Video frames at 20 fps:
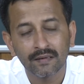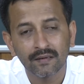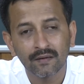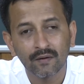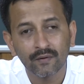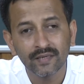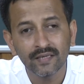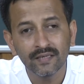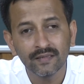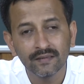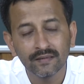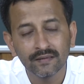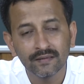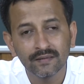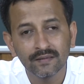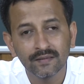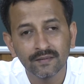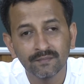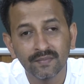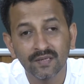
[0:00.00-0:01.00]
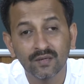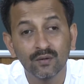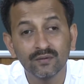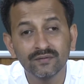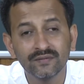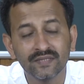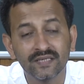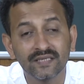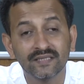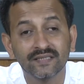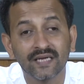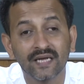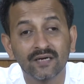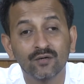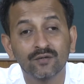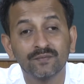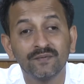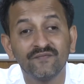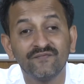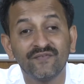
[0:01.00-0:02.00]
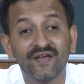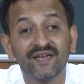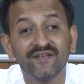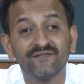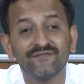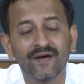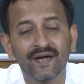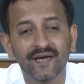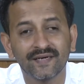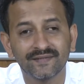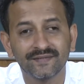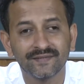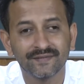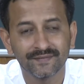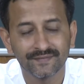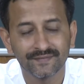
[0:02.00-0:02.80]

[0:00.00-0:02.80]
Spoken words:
Okay? Because it cannot be verified.